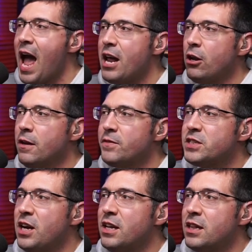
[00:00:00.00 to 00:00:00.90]
And all of a
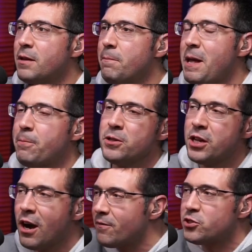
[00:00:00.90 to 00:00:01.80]
sudden, the people in
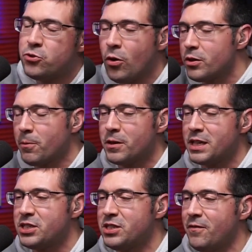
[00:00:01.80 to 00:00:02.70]
the office who do all the
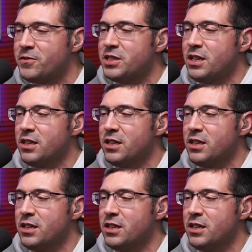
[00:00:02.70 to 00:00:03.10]
birthday stuff,